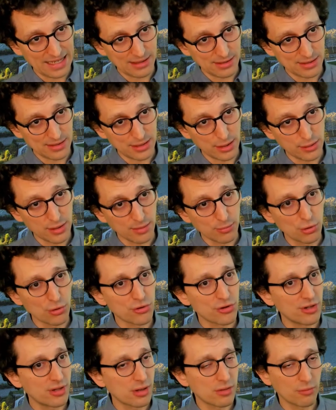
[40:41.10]

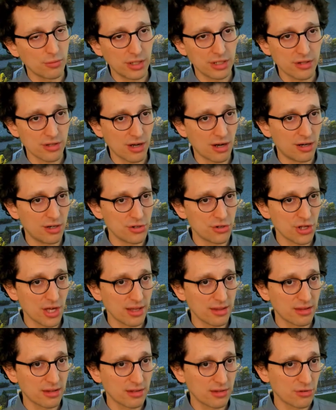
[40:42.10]
distributions, which are
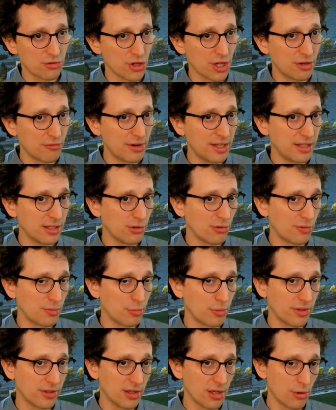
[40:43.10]
just generated
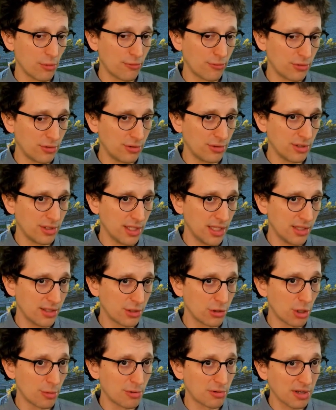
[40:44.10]
over in the
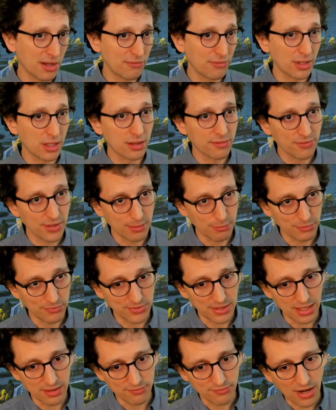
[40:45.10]
global reference frame of
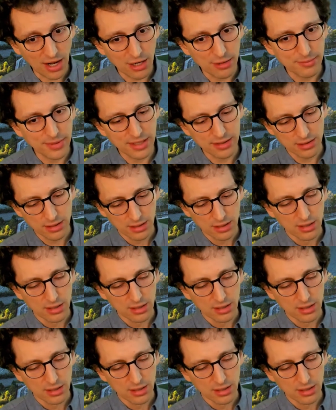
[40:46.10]
the environment,